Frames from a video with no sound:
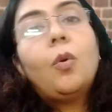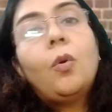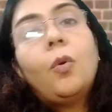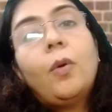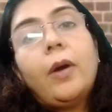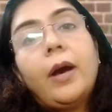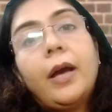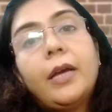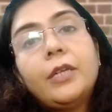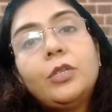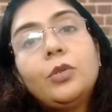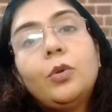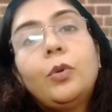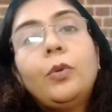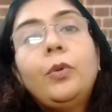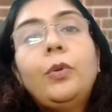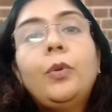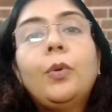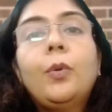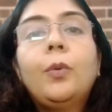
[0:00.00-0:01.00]
oh, I
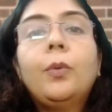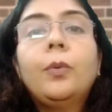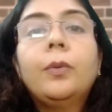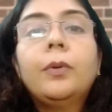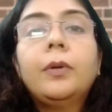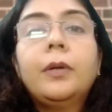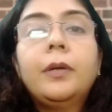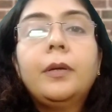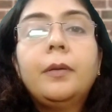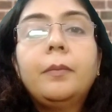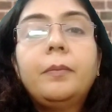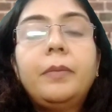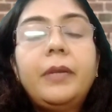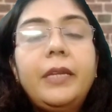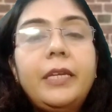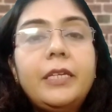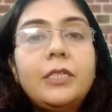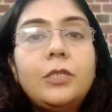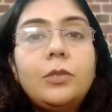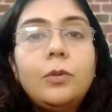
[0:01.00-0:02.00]
don't know.
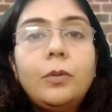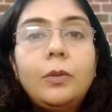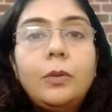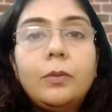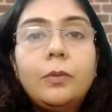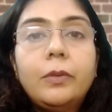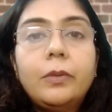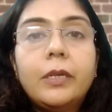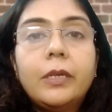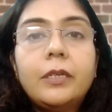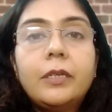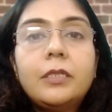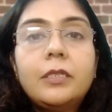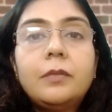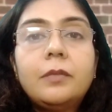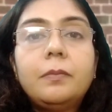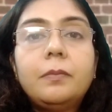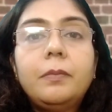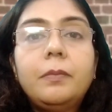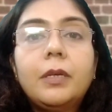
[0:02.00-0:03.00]
Please don't do
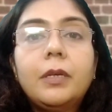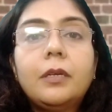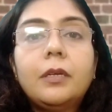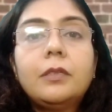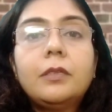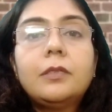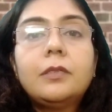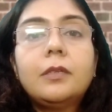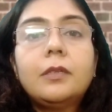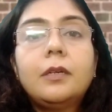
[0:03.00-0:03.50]
this, because